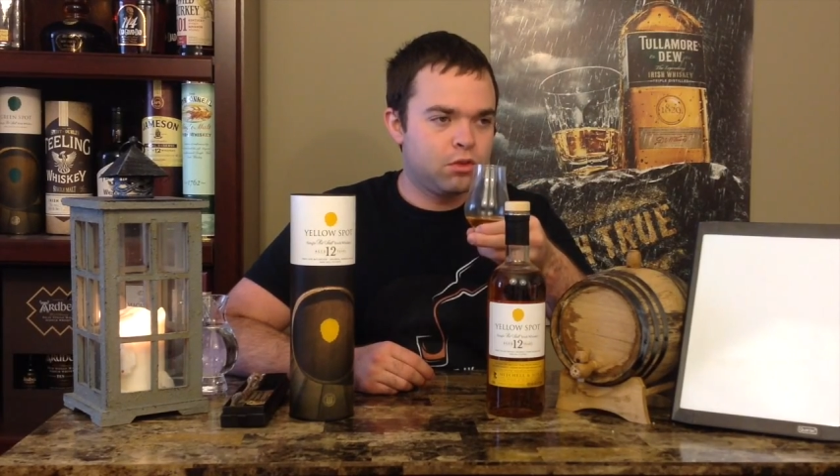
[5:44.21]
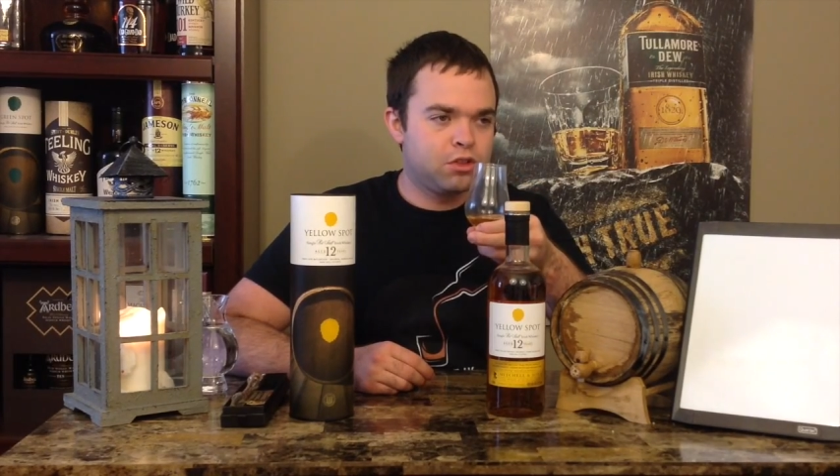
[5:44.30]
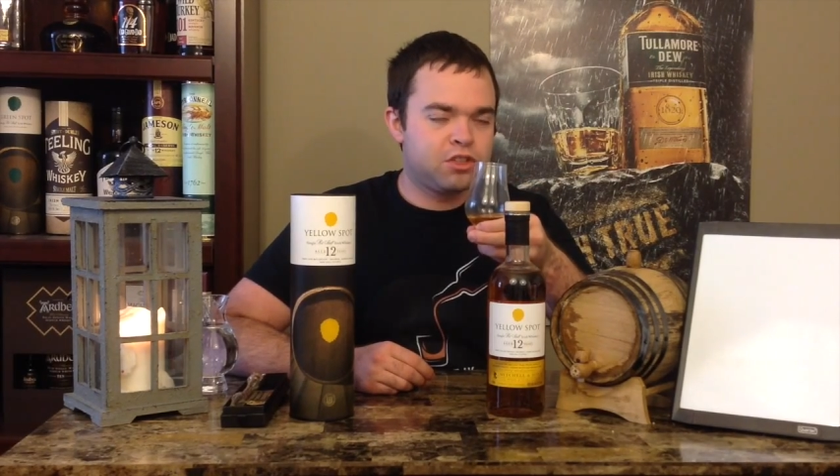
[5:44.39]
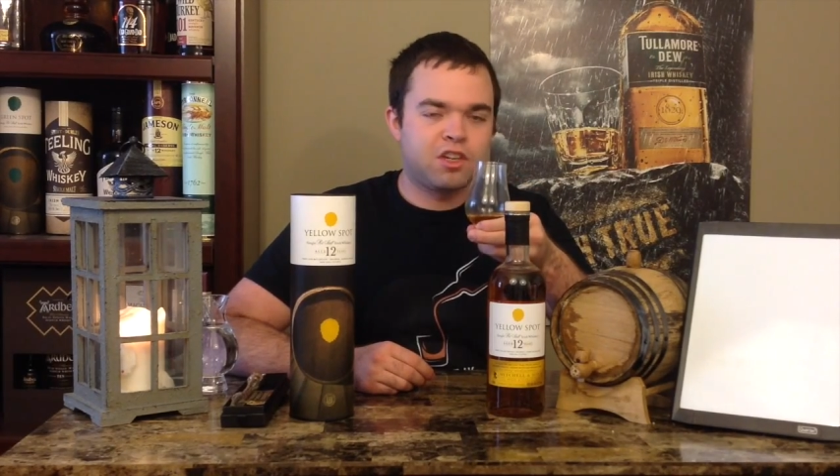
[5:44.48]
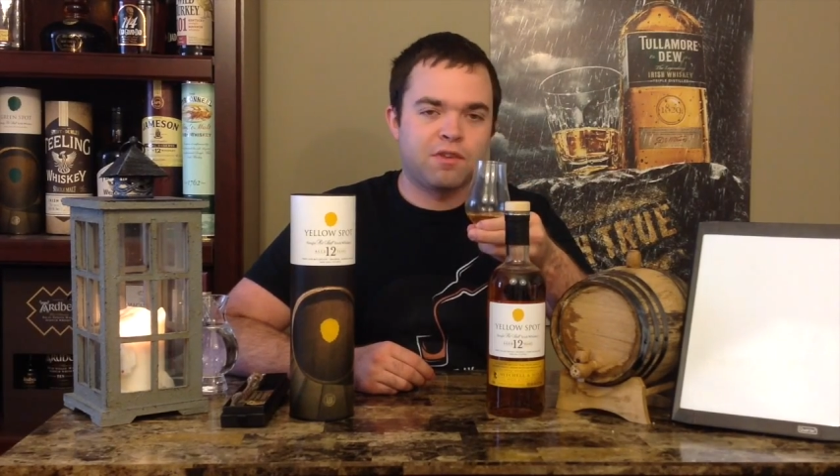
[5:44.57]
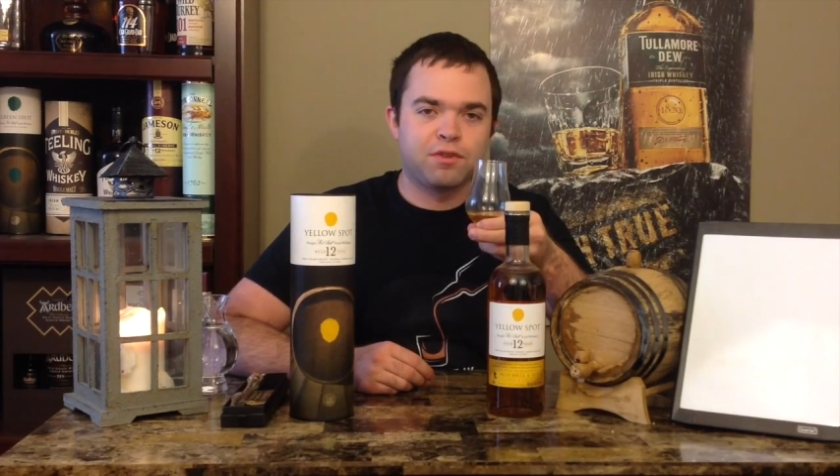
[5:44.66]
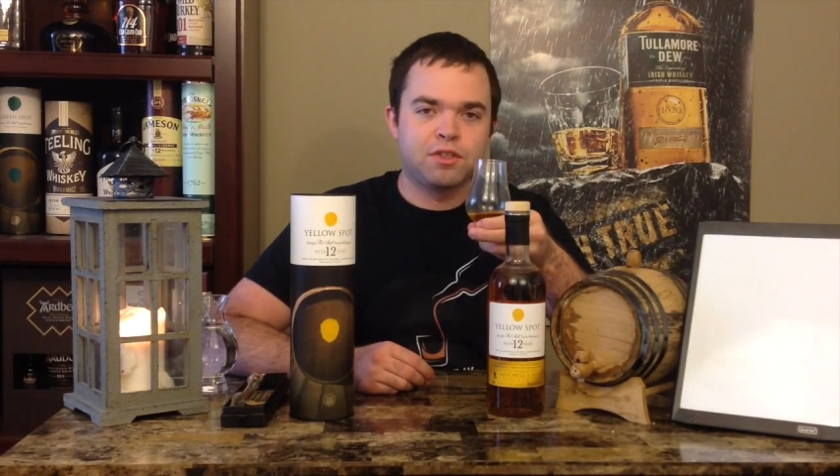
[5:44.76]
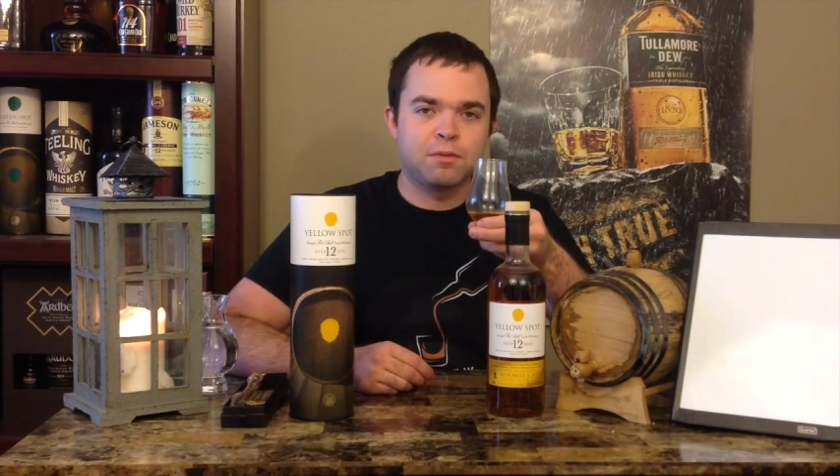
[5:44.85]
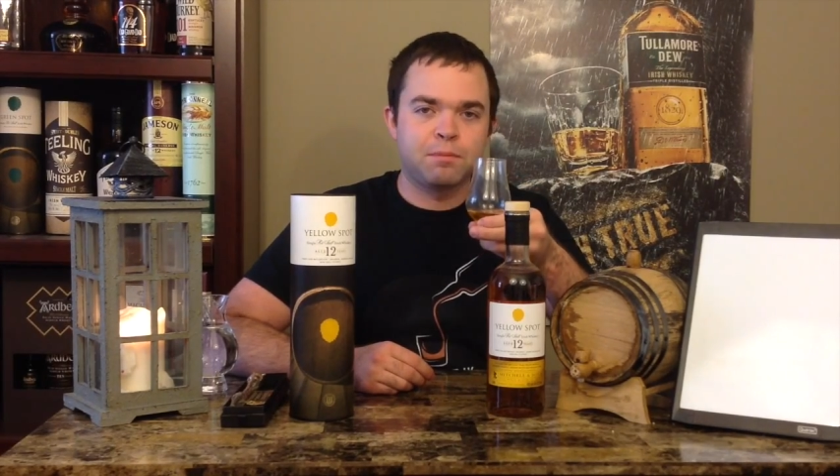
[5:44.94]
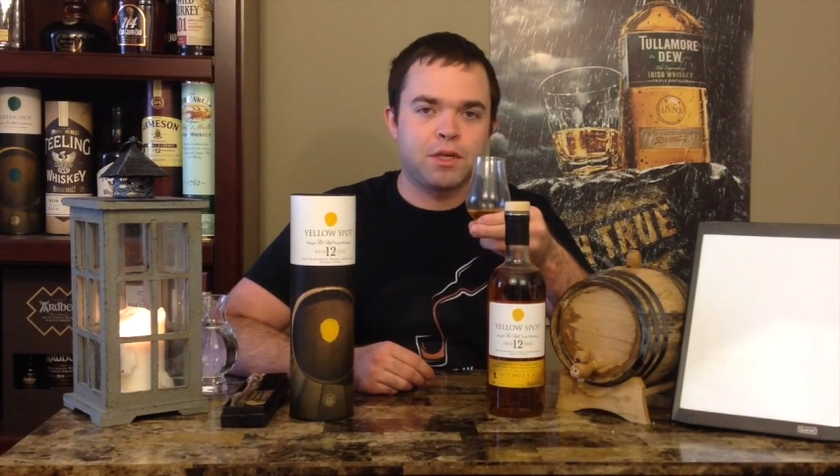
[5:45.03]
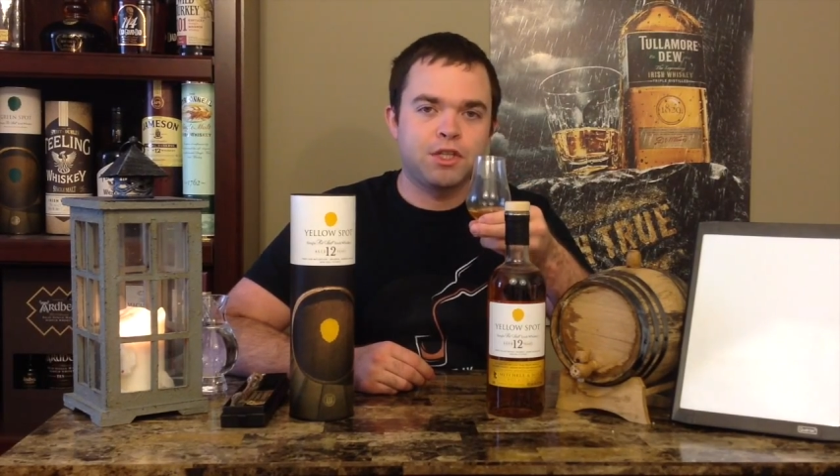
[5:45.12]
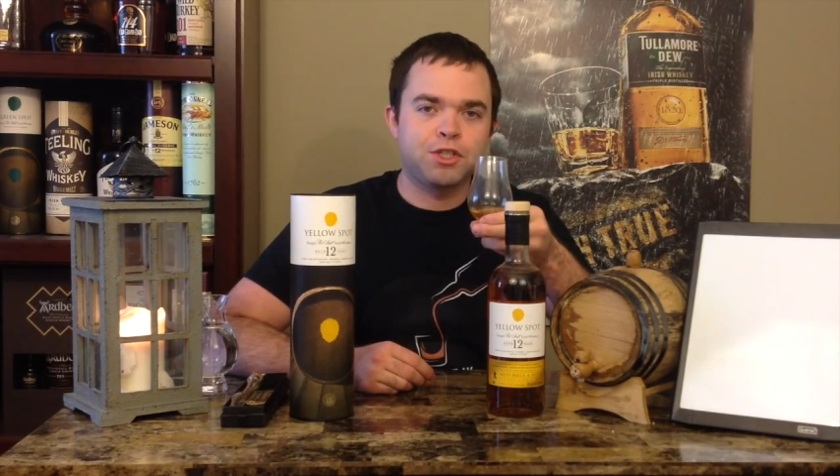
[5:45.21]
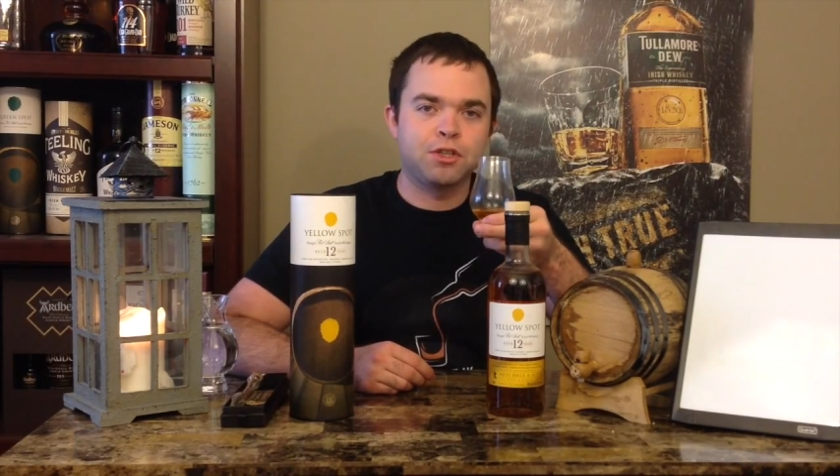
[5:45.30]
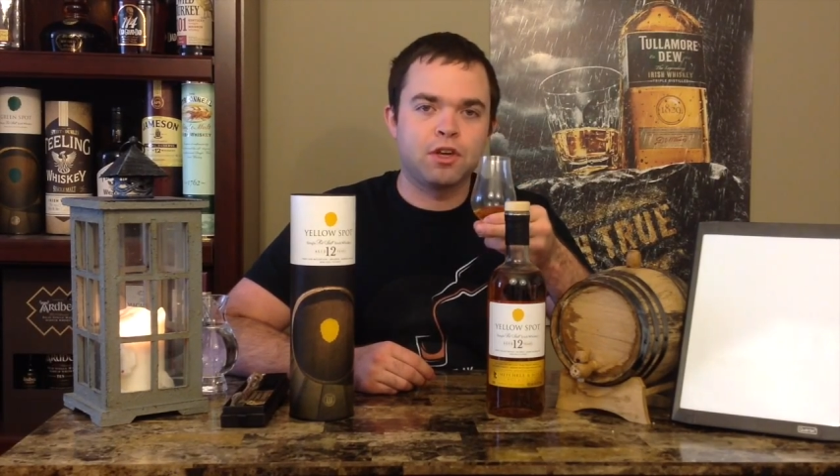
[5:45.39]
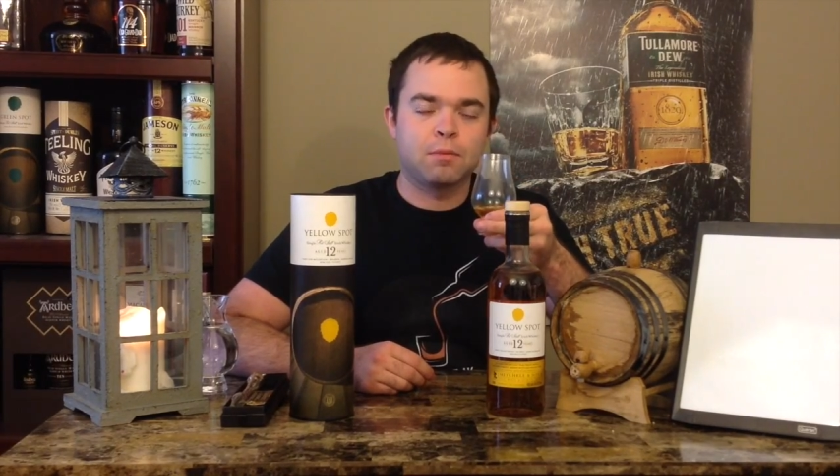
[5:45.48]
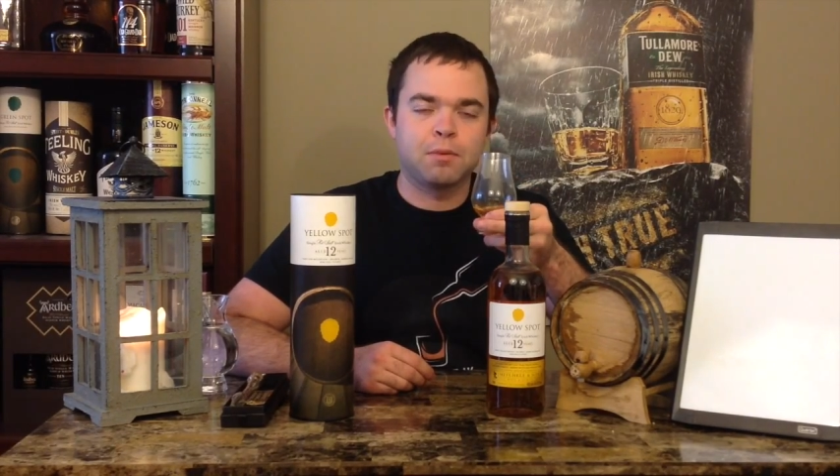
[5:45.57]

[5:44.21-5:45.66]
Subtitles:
there's definitely some peach in there,